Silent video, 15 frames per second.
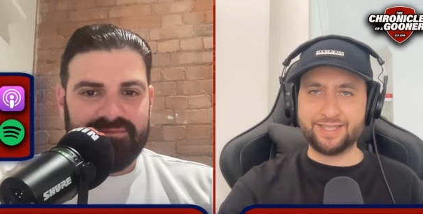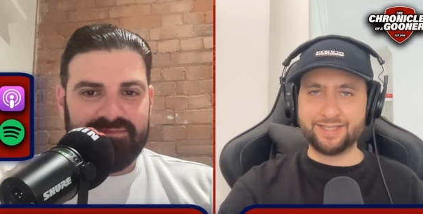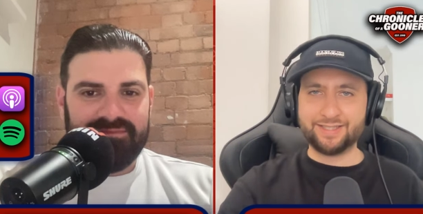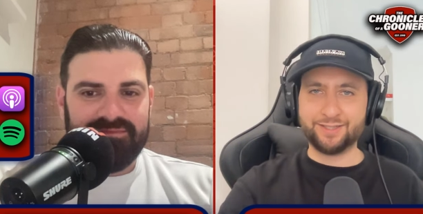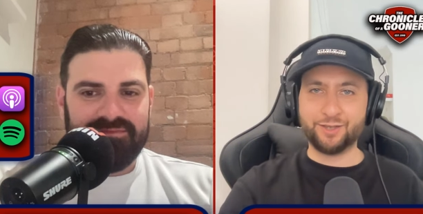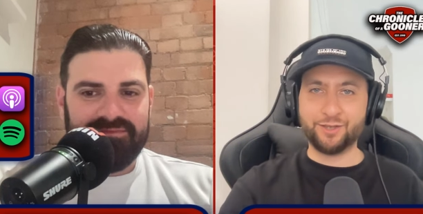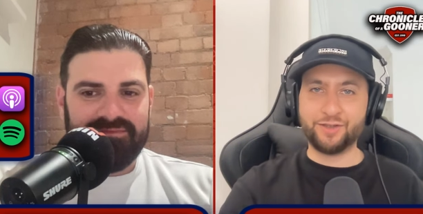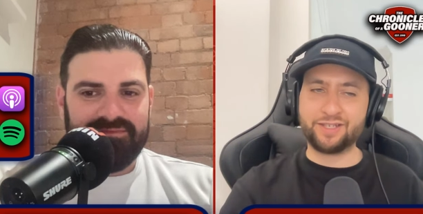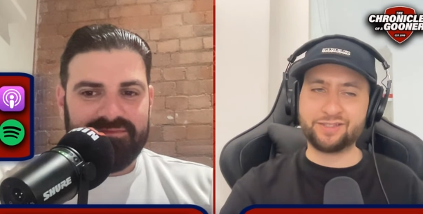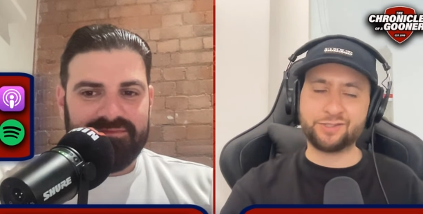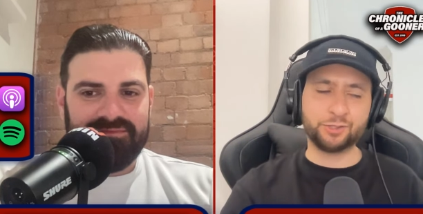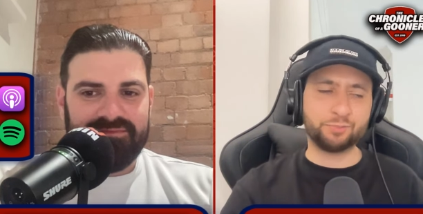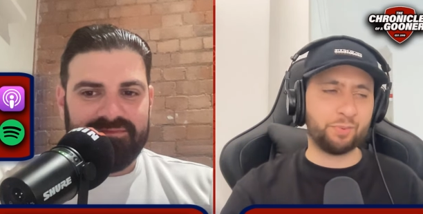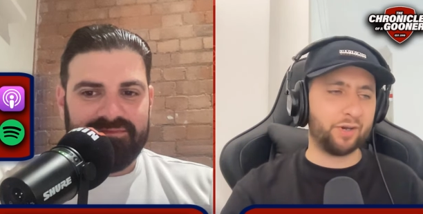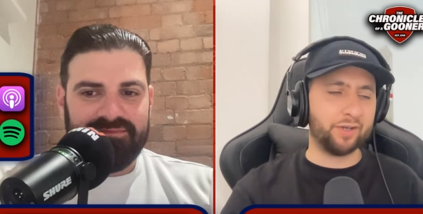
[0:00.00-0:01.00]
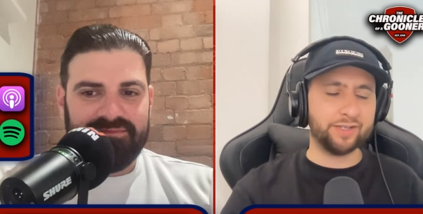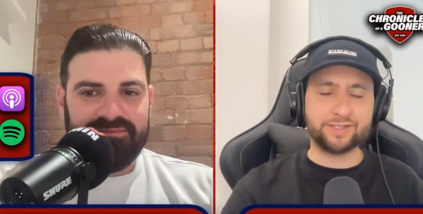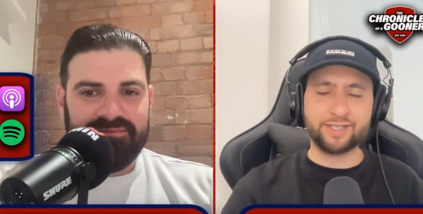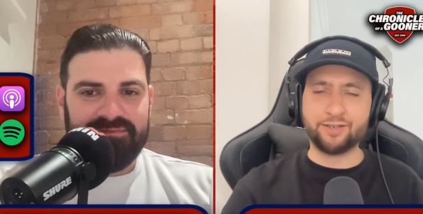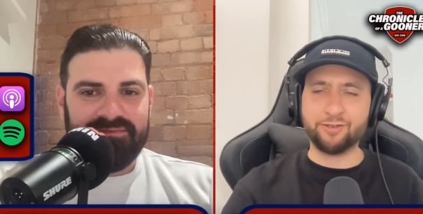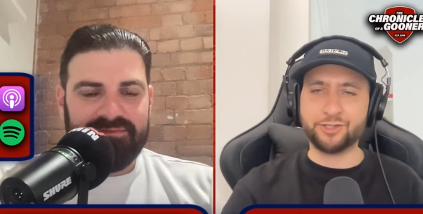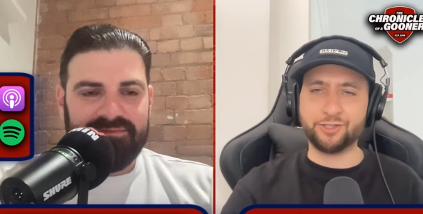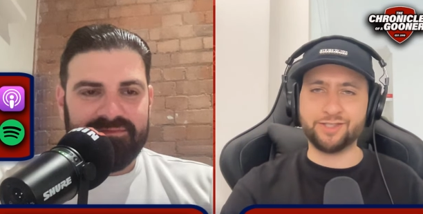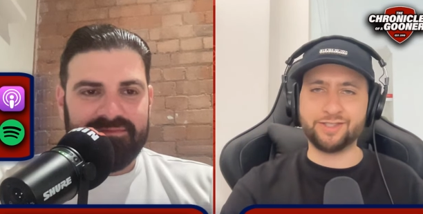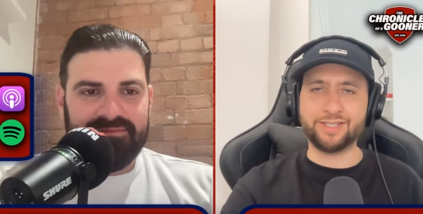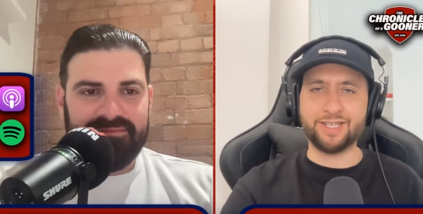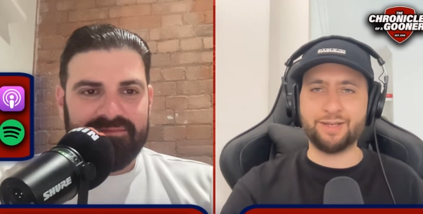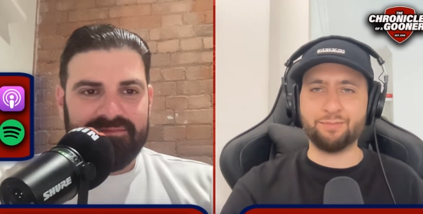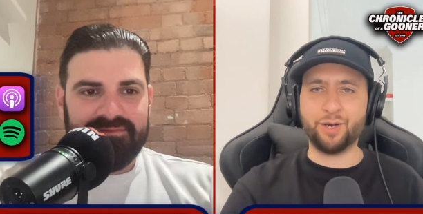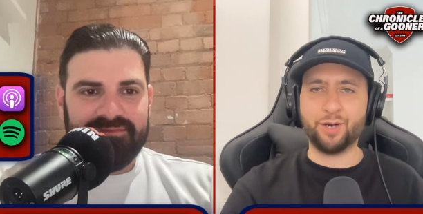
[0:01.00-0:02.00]
Speaker 1: you know that's just part of the territory,
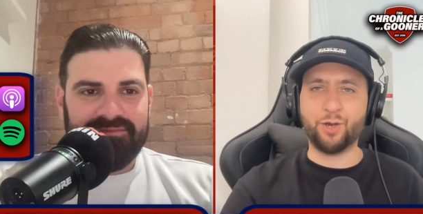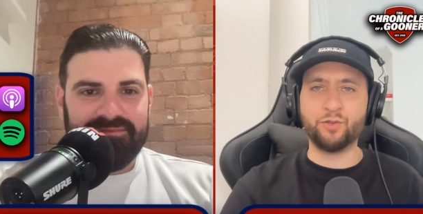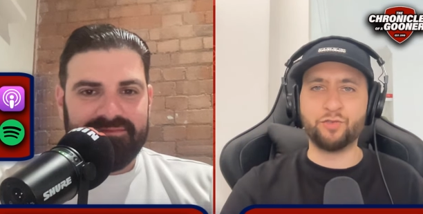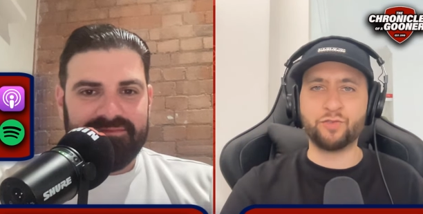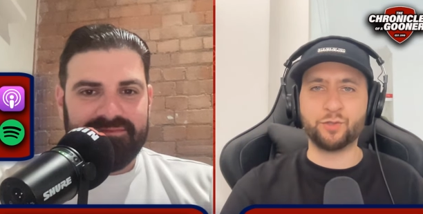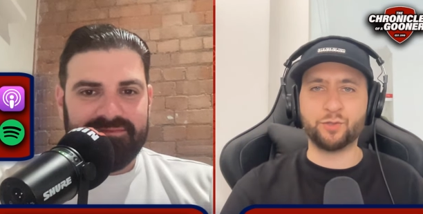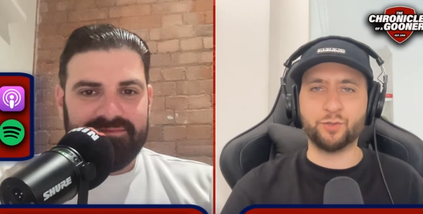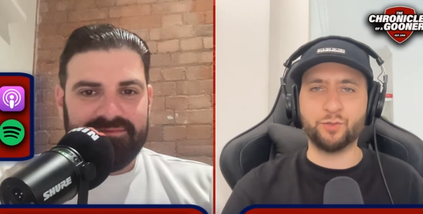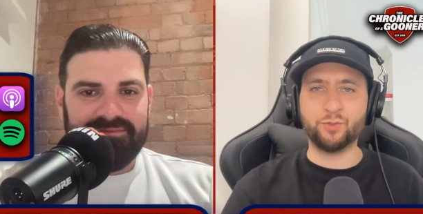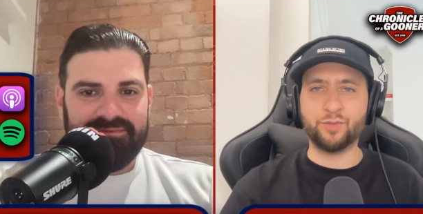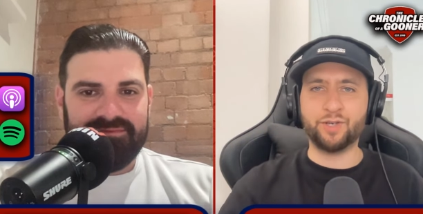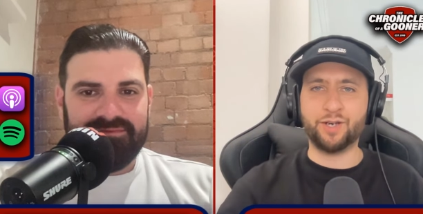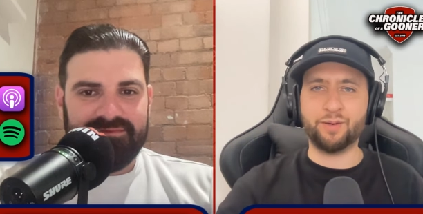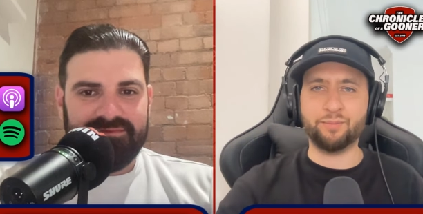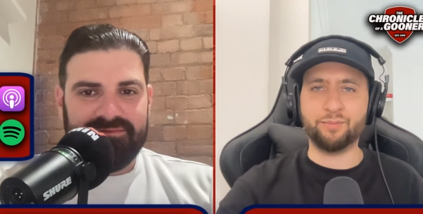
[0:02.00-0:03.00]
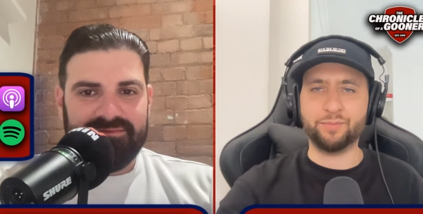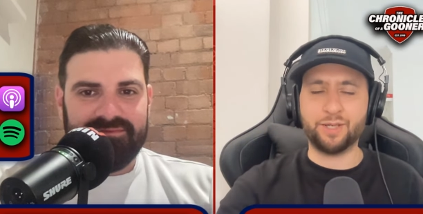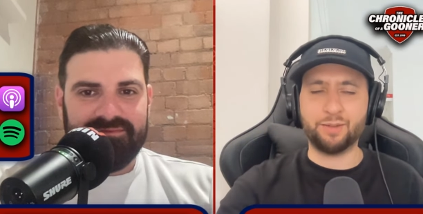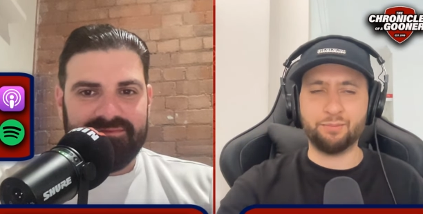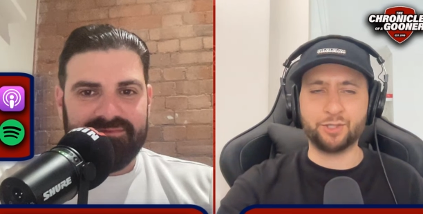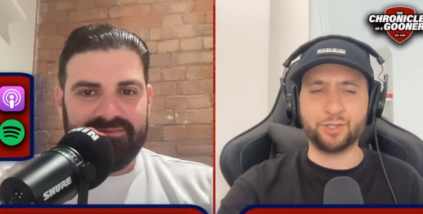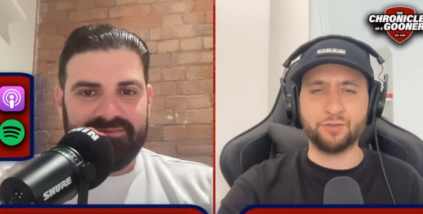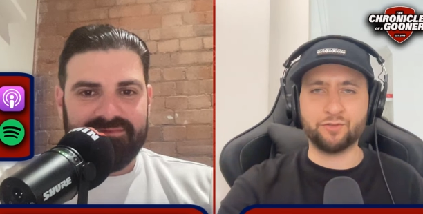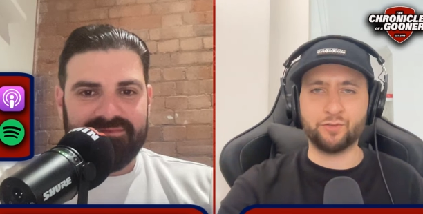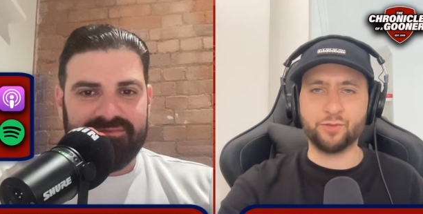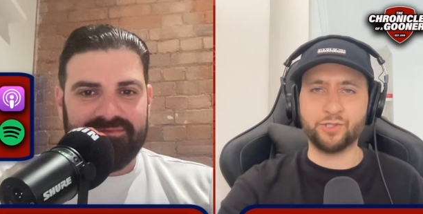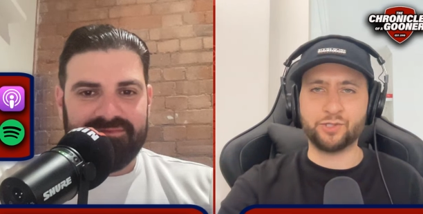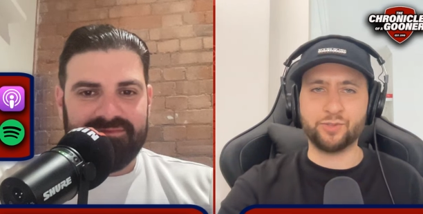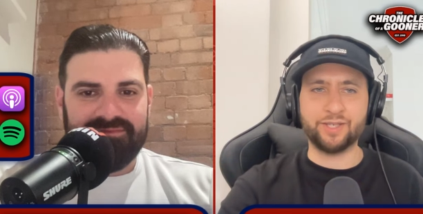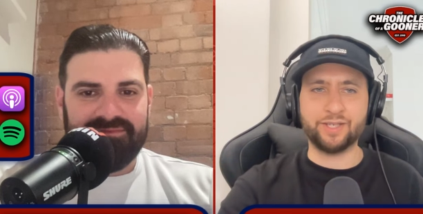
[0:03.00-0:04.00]
isn't it? But overall, I'm I'm looking
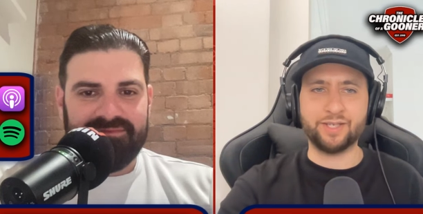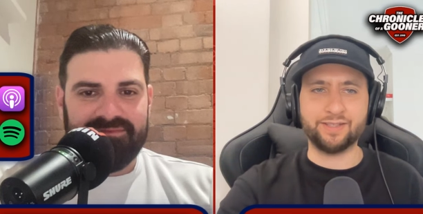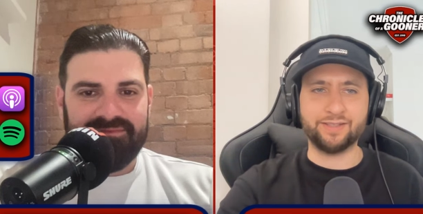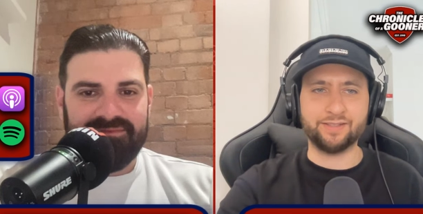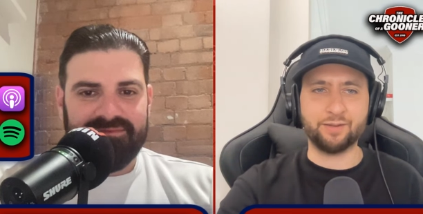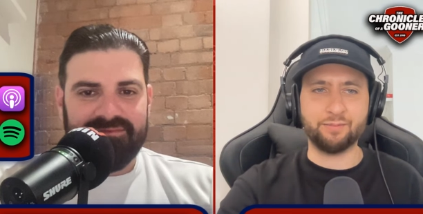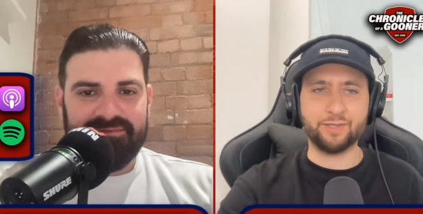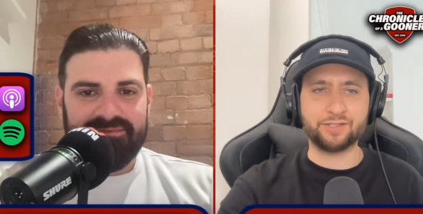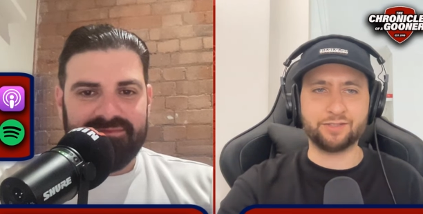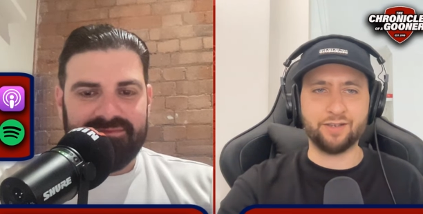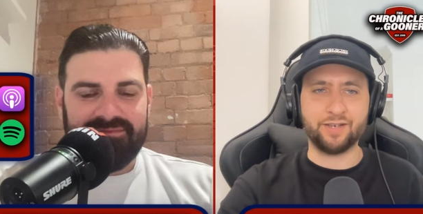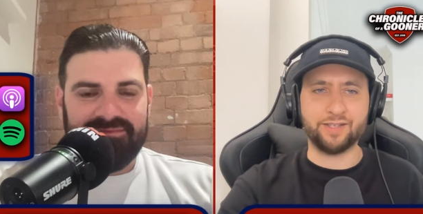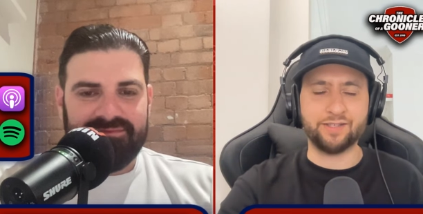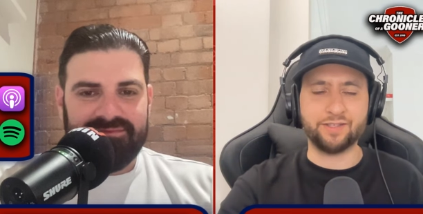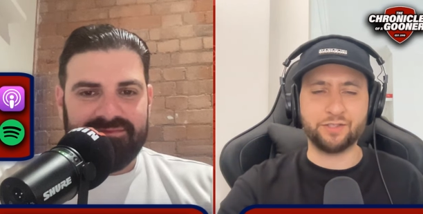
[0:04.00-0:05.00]
forward to it and I'm excited. I